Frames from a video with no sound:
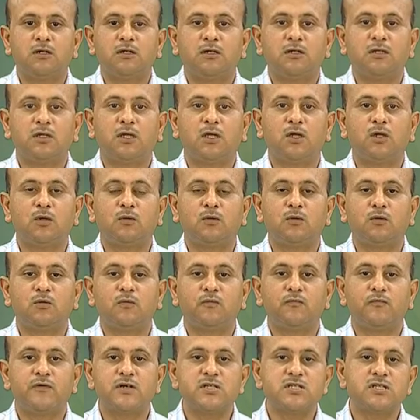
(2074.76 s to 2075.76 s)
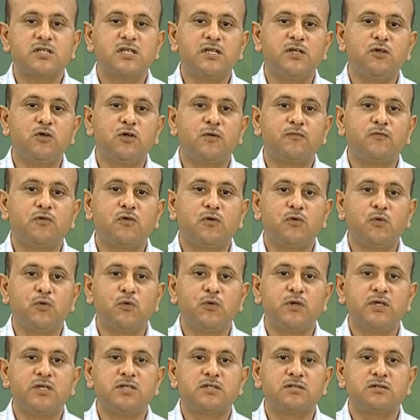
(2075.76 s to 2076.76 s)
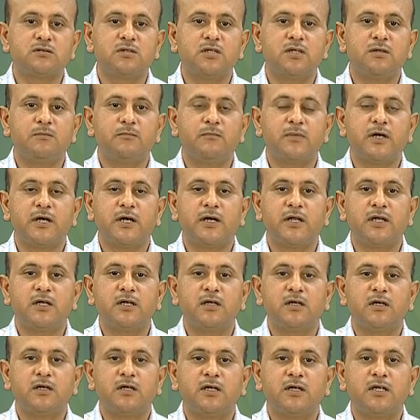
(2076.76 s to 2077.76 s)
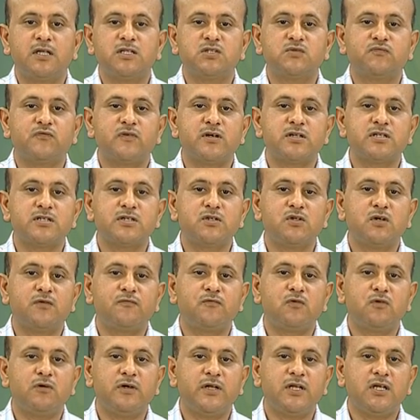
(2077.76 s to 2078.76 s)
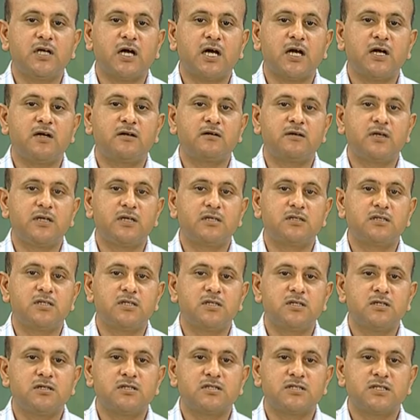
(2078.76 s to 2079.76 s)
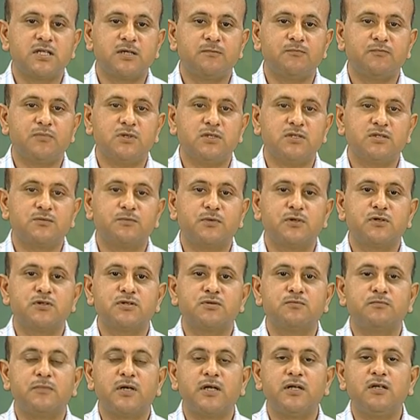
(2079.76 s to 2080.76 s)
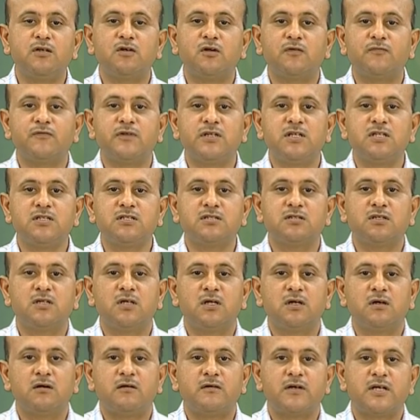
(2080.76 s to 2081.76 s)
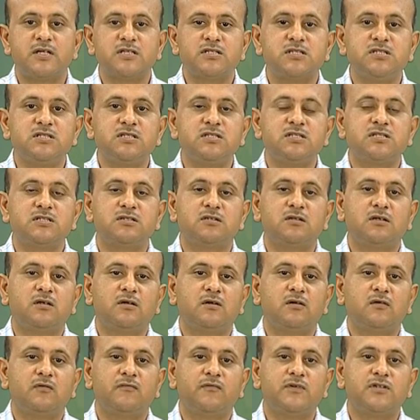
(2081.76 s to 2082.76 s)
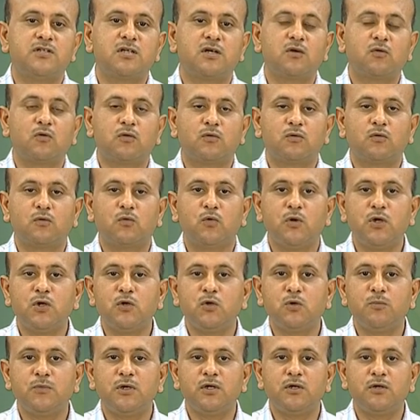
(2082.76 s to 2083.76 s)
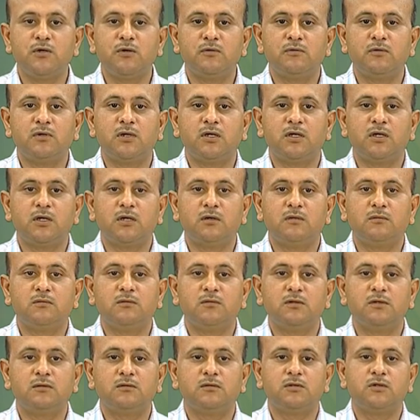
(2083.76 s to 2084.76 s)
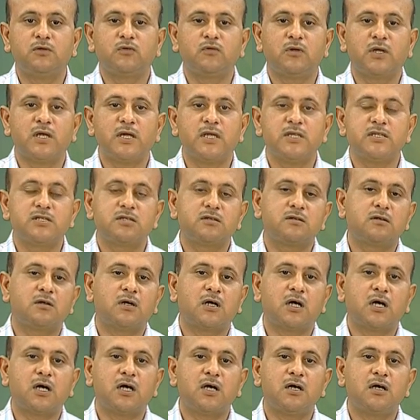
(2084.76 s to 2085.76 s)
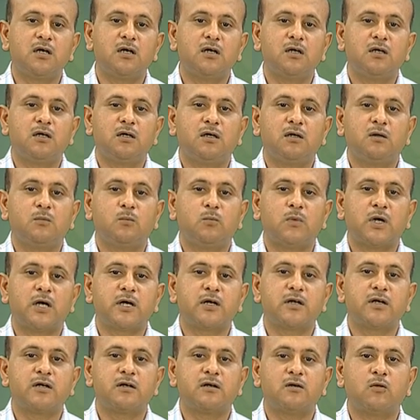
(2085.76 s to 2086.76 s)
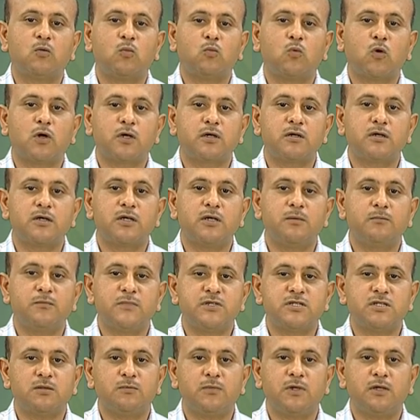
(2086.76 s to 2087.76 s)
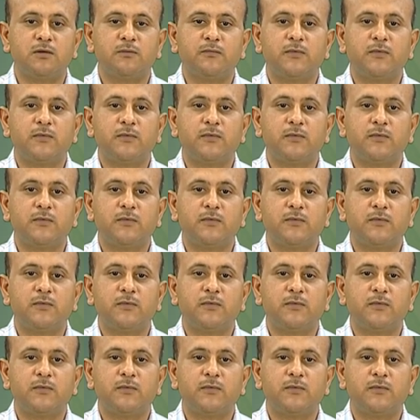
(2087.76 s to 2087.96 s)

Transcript: Now, first thing you have to do is in embedding is first you have to dehydrate the samples because many of these resins which are going to be uh, utilized are water, water immiscible.